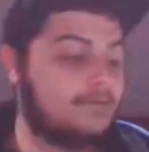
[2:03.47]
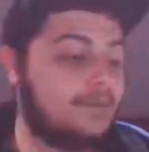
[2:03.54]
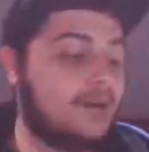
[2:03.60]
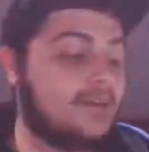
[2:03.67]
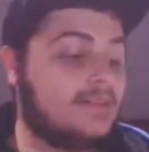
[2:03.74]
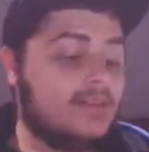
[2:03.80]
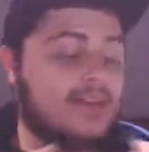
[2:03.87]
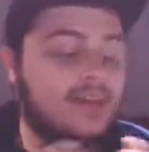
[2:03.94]

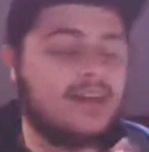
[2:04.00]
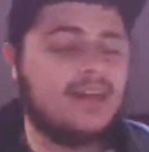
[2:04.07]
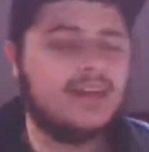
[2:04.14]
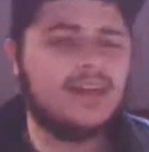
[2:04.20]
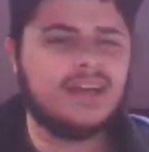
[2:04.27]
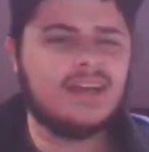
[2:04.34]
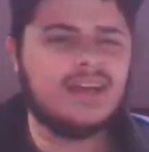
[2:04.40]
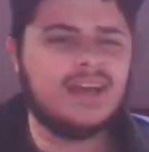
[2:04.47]
But
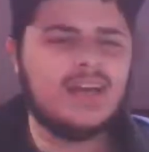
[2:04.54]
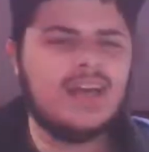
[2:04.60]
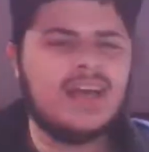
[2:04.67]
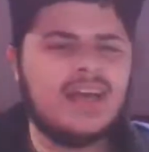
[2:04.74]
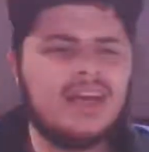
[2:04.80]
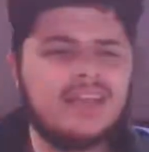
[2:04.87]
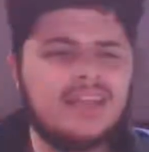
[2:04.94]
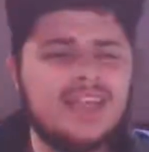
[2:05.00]

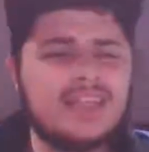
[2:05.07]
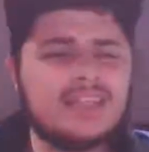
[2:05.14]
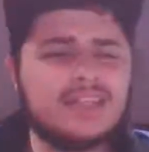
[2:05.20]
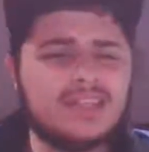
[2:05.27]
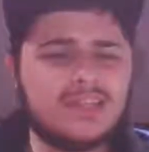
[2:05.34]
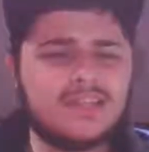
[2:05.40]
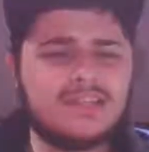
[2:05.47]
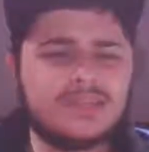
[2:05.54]
these
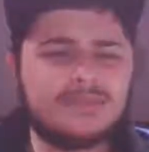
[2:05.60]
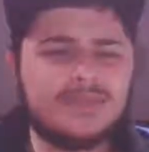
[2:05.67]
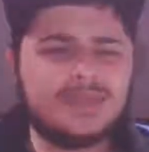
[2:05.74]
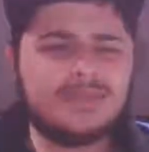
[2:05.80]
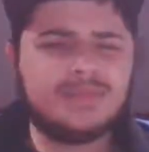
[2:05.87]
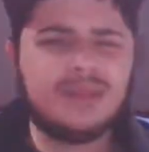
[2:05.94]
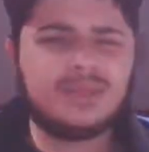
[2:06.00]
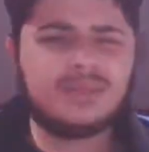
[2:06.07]
are the
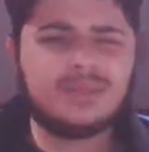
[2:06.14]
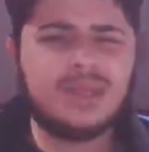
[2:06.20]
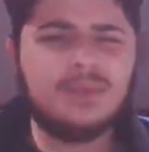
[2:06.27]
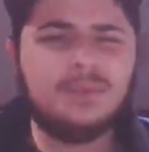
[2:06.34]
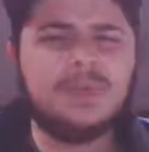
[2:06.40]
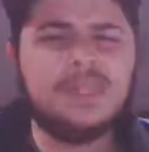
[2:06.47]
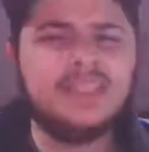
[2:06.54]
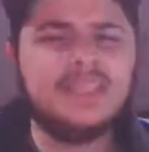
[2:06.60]
Christmas specials
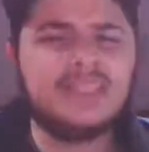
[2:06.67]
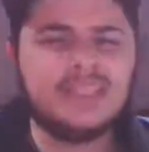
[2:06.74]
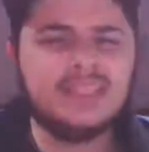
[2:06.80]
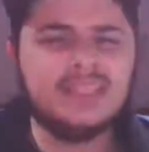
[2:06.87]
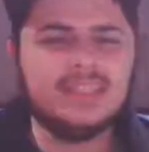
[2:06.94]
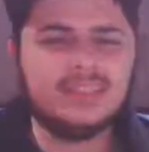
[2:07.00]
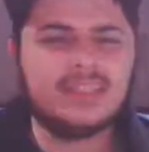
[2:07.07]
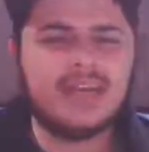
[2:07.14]
that we need to
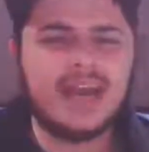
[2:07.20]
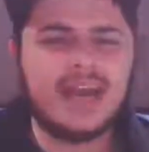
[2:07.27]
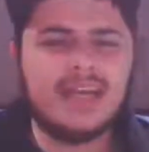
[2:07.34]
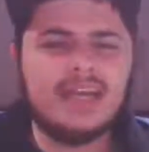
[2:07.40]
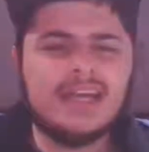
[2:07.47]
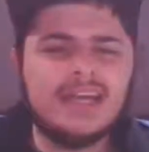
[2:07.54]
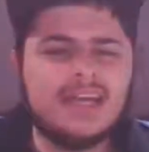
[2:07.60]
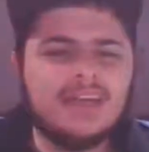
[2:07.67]
look at.
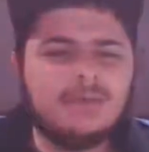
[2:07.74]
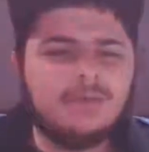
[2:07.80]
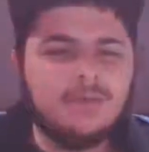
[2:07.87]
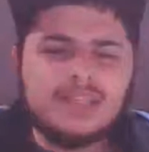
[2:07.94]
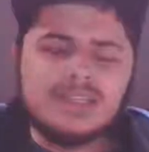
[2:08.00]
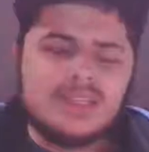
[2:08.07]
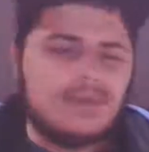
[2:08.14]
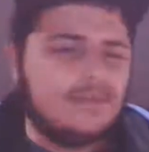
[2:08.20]

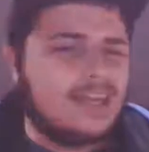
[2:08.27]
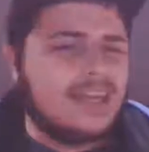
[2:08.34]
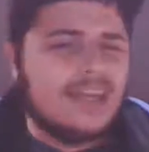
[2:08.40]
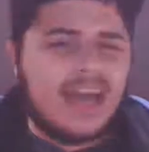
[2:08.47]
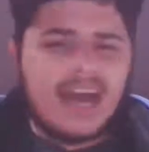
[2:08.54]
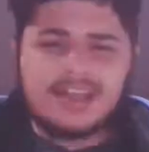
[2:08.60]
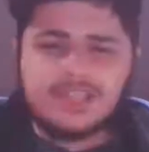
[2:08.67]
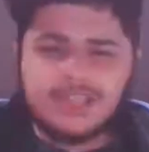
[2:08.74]
Ones that we
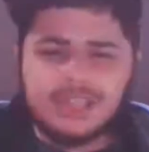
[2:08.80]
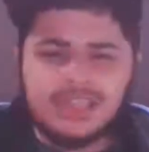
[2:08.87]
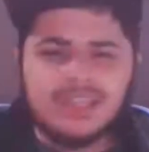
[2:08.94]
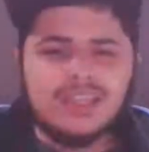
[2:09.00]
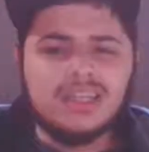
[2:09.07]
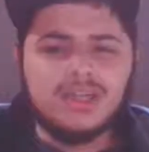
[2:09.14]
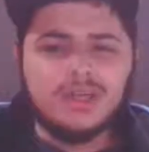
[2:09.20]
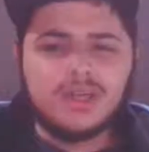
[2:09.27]
can actually
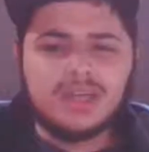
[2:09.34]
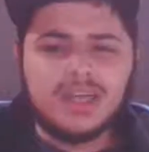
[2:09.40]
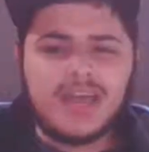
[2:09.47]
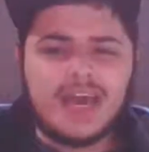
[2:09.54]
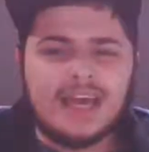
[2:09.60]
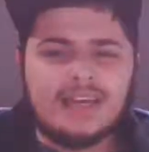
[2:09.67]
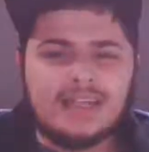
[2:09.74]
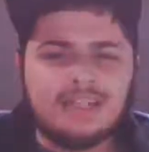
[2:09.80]
look
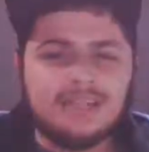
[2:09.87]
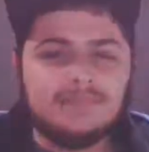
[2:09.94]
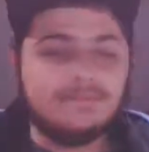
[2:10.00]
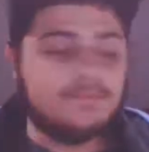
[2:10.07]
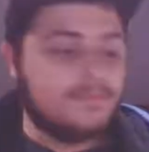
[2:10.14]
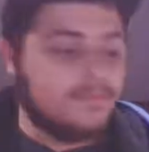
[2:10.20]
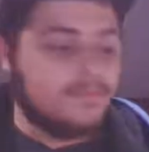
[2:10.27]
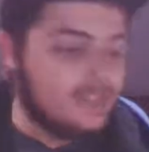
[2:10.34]
at,
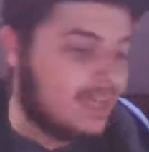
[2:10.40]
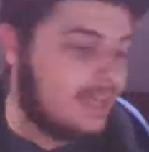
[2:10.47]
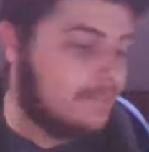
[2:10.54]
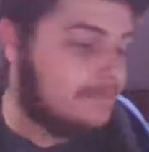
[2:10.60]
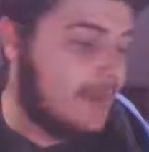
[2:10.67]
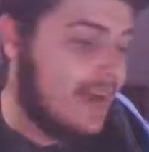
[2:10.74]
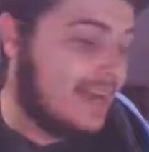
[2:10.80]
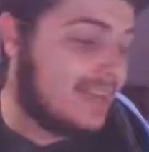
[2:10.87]

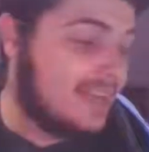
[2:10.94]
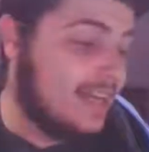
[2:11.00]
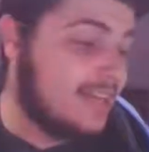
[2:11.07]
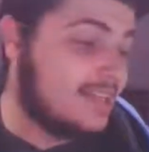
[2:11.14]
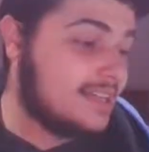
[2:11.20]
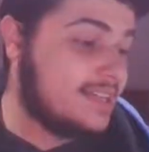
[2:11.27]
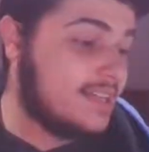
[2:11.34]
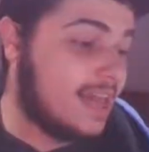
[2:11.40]
like back
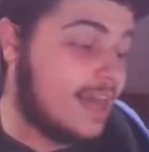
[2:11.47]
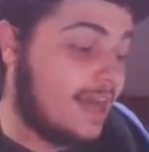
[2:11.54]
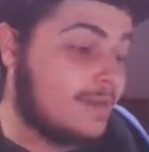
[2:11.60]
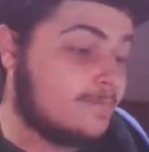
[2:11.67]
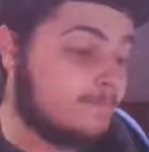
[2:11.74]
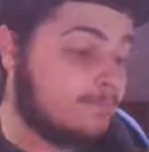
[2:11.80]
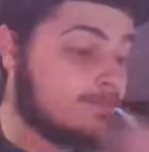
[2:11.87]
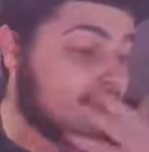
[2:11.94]
then, and
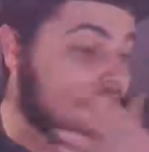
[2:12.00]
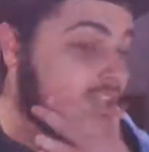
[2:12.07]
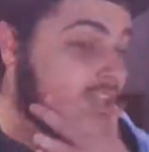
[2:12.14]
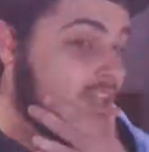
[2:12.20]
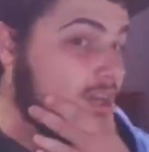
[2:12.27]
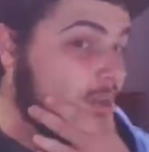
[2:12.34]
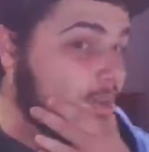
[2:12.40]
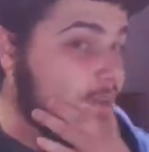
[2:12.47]
say,
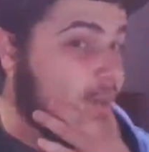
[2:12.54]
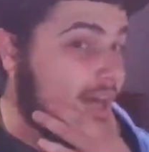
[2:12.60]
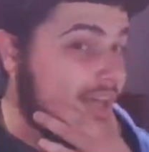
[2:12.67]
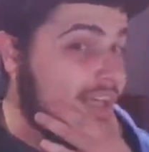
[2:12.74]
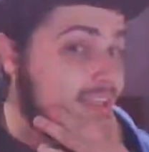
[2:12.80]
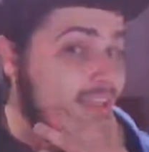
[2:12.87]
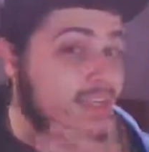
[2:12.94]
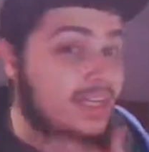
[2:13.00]
you know what?